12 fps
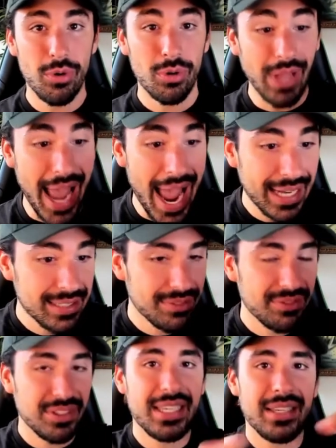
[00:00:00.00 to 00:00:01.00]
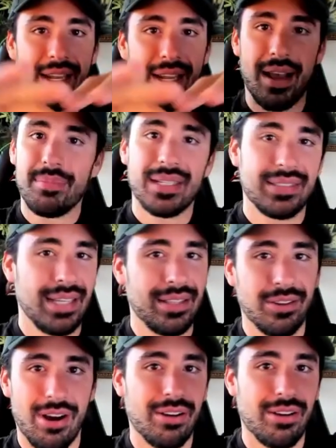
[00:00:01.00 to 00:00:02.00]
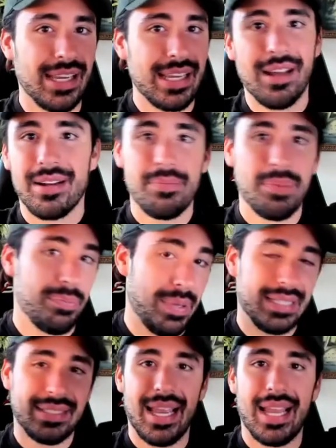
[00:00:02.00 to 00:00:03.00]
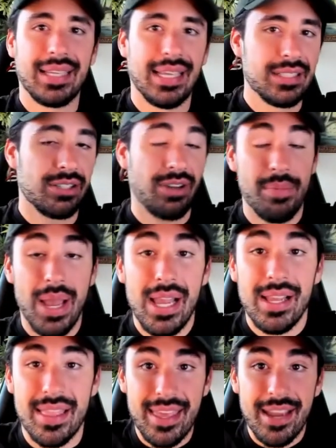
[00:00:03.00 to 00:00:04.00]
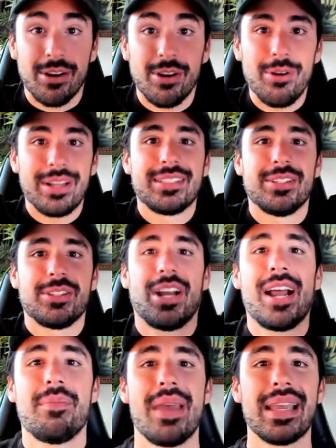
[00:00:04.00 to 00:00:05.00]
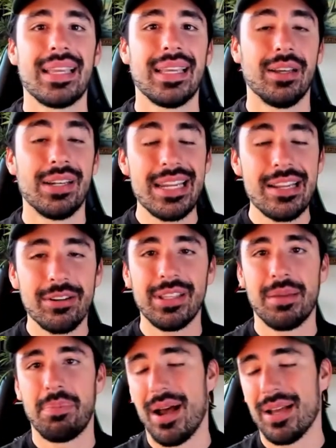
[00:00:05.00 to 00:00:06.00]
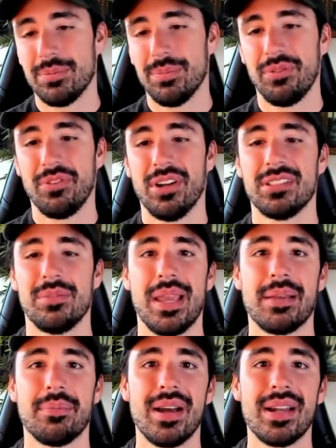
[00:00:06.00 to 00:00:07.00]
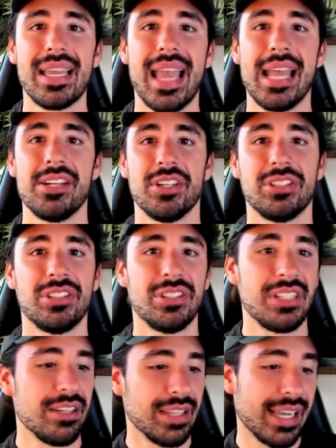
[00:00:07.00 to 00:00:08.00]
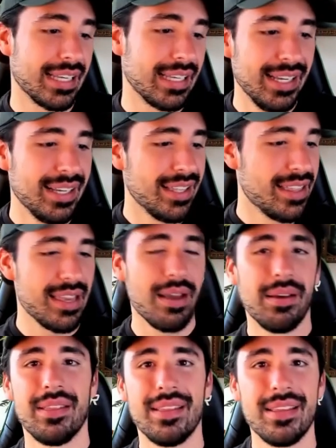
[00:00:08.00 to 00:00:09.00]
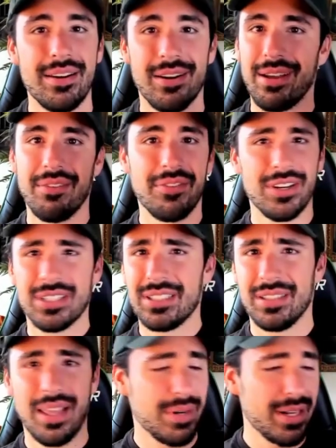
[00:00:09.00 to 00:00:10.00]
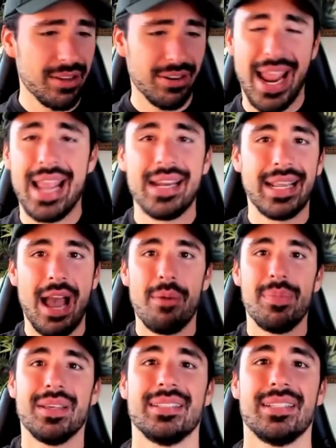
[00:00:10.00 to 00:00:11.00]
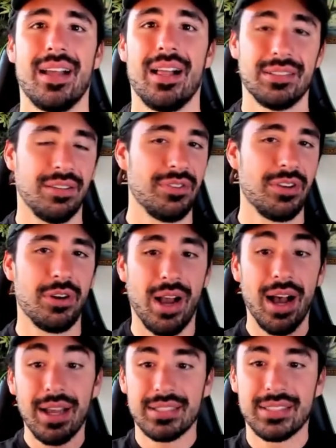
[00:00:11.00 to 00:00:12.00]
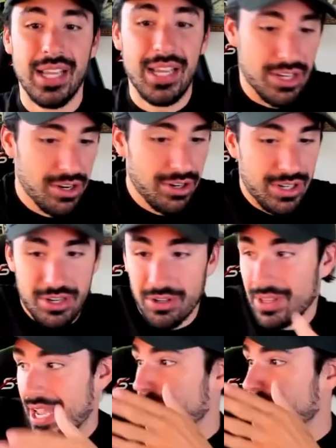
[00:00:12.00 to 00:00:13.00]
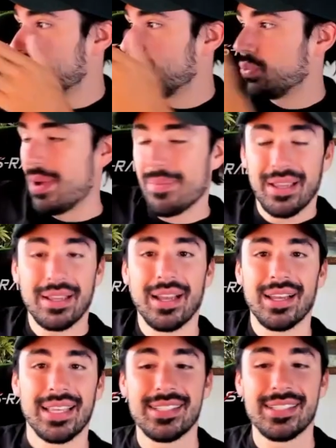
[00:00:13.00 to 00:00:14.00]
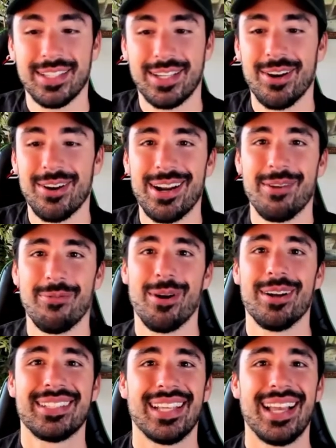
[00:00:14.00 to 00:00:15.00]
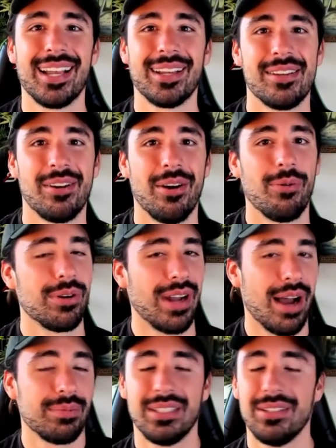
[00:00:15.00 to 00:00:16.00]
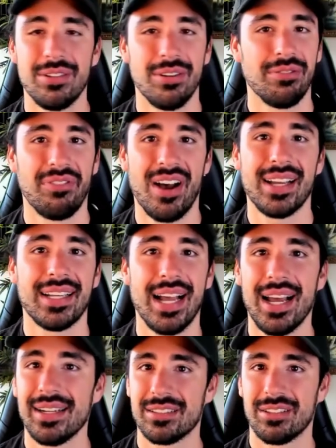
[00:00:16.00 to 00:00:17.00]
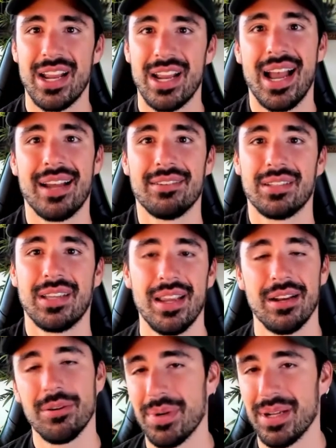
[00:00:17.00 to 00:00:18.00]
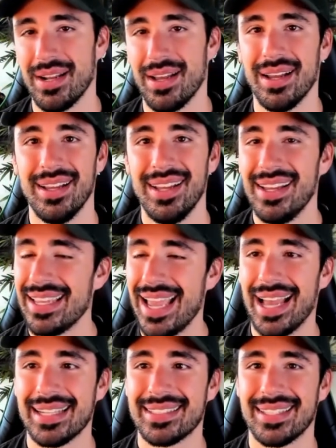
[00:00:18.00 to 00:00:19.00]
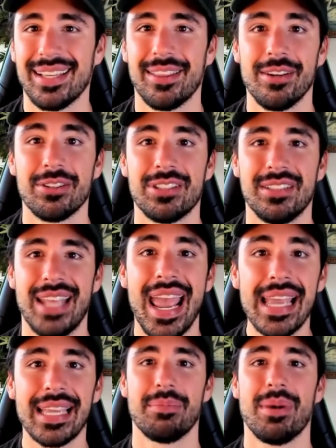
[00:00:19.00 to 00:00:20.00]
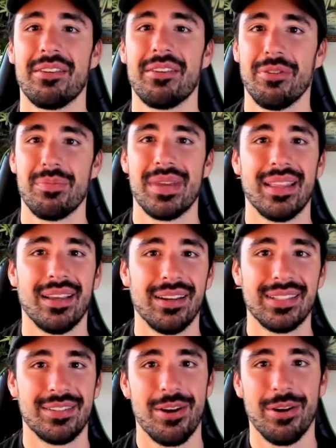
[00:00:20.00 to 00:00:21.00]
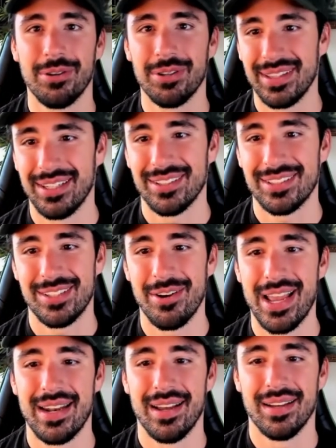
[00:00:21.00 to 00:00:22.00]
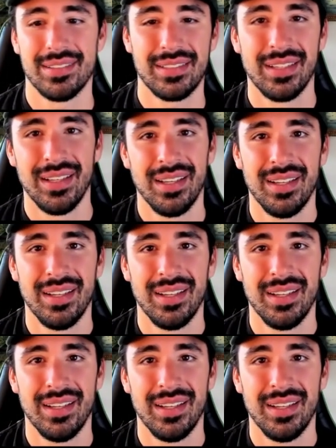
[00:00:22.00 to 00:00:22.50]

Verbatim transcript: You're actively, and I'm not saying they're all in on it, but big tech, Instagram, they're going to try to make it nearly impossible for us to make money and just steal like the you know if you're a celebrity they're handing out millions of dollars if you're us you're you're like swimming against the current where it's like you know i'm still doing fine god is great i don't care but uh yeah it's like they're taking money from me there is no there is no handouts